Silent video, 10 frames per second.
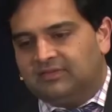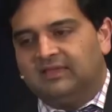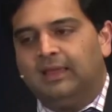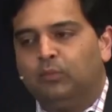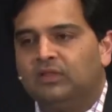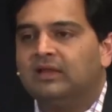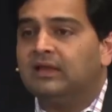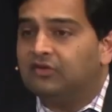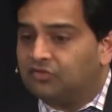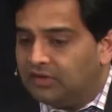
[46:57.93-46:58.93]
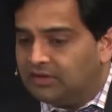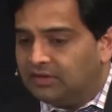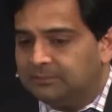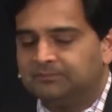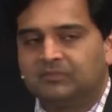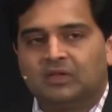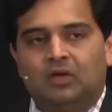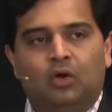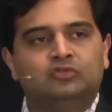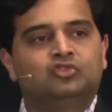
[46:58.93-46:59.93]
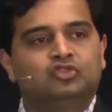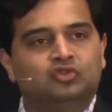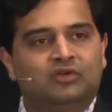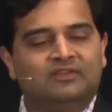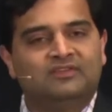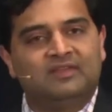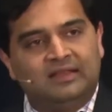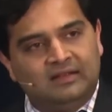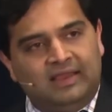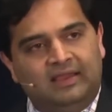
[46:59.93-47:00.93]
The same with the gilteritinib also showed as a single